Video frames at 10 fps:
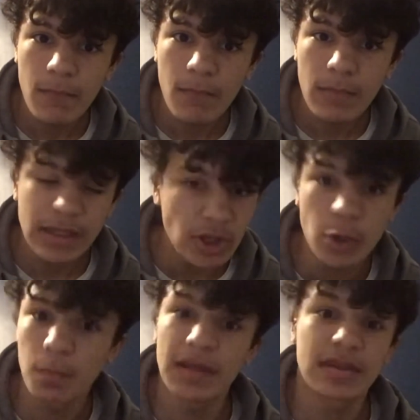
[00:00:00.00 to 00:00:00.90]
It
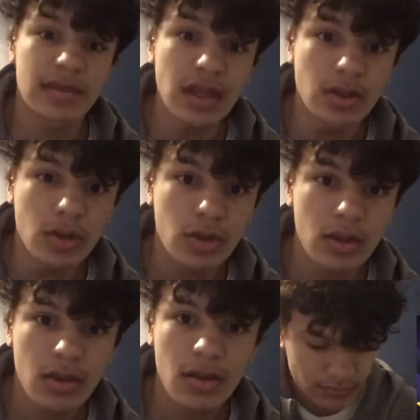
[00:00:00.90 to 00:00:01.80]
doesn't make sense.
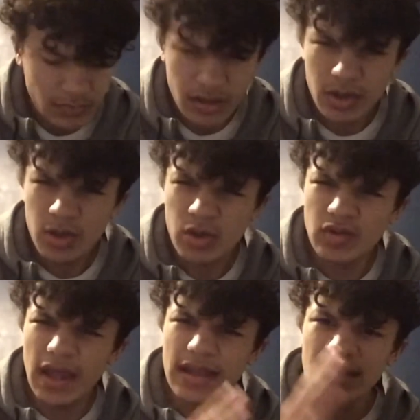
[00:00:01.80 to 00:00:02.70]
So
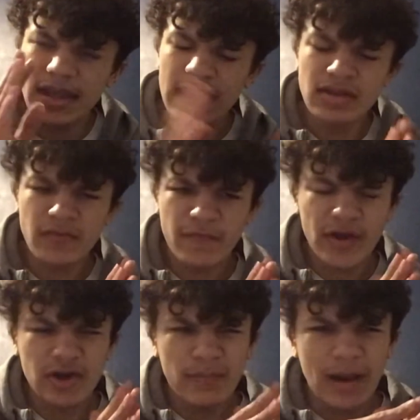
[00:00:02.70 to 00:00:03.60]
then, in the
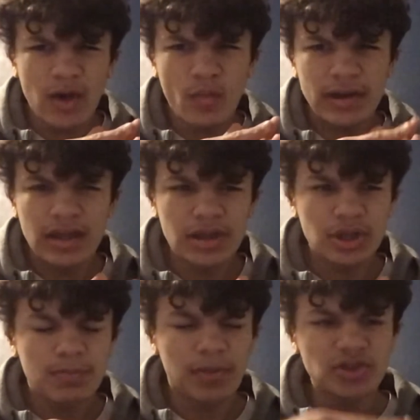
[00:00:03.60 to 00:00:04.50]
final battle, when there's this
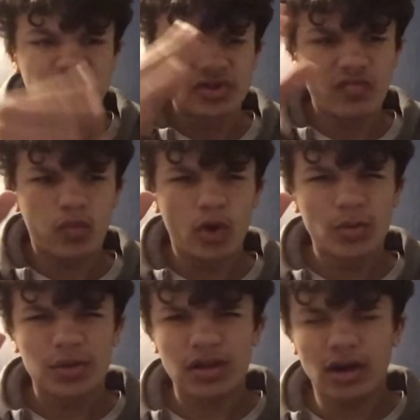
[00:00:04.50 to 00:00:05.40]
bunch of
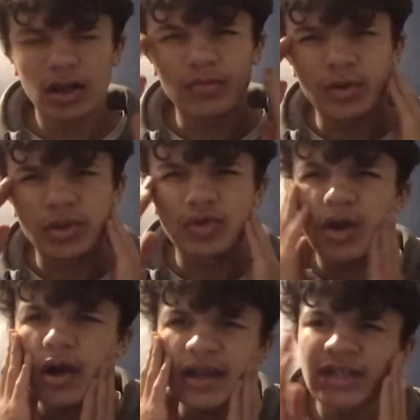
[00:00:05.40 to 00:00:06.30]
Warps and KAIBAs, you
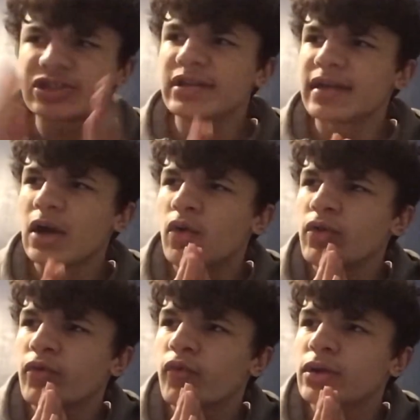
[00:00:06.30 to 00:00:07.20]
can't actually tell who
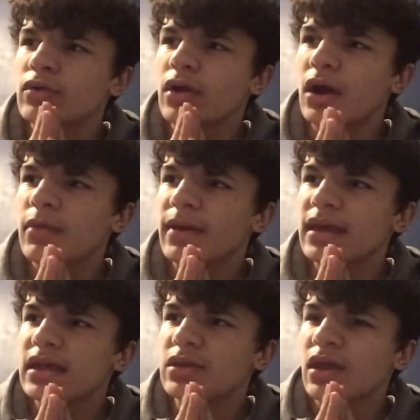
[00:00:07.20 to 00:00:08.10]
the real KAIBA
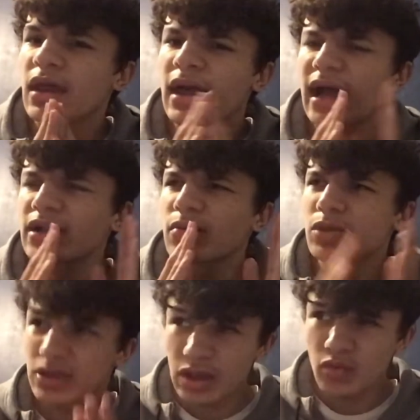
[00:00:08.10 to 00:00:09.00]
is. And I'm
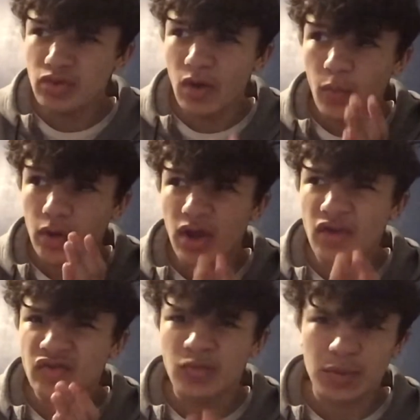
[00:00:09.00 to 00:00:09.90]
still not
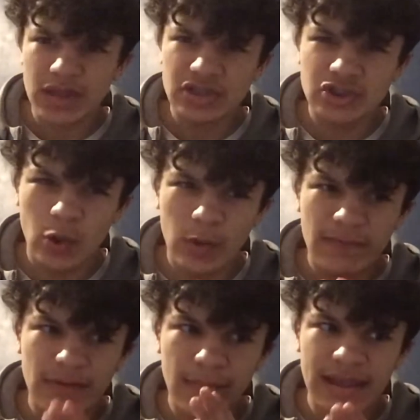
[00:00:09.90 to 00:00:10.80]
100% sure if
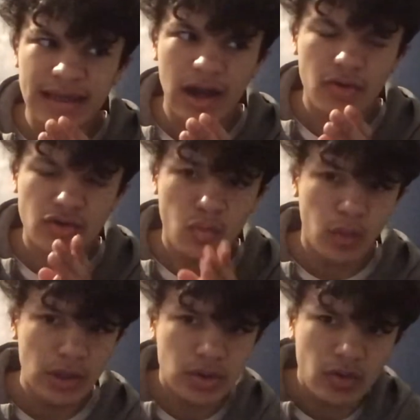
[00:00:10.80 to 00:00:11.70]
the main character
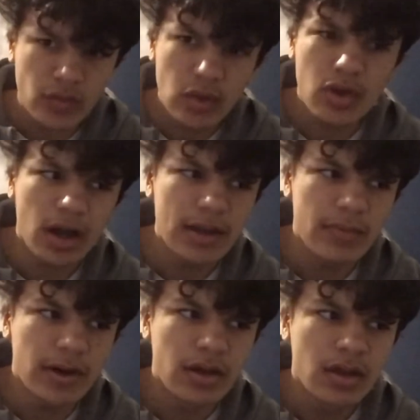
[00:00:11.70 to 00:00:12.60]
was the real
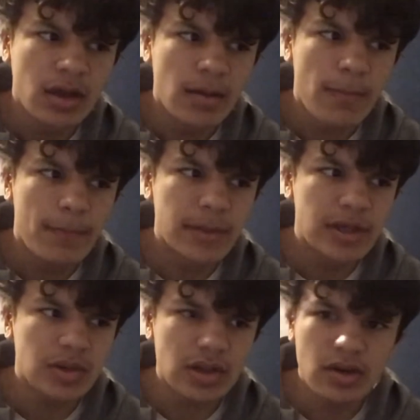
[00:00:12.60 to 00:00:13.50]
KAIBA,
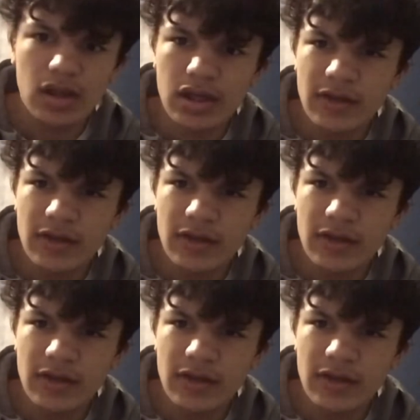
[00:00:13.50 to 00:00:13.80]
because it looked like another